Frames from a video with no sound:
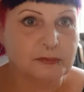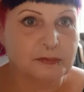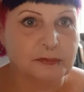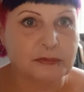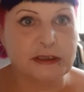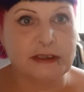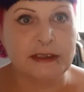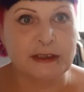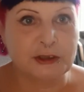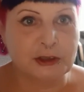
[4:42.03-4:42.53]

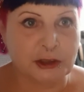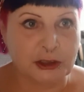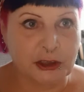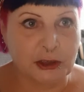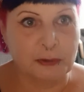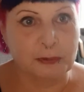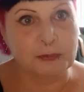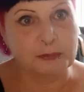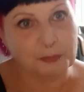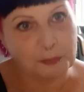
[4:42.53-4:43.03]
It's easier to
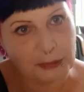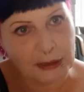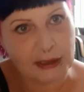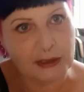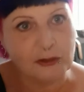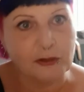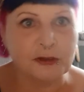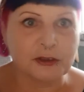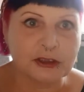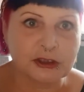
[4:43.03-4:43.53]
go
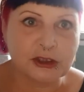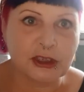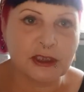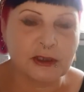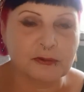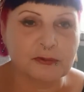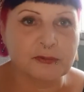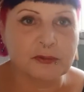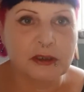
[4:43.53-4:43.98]
bang on a shelf.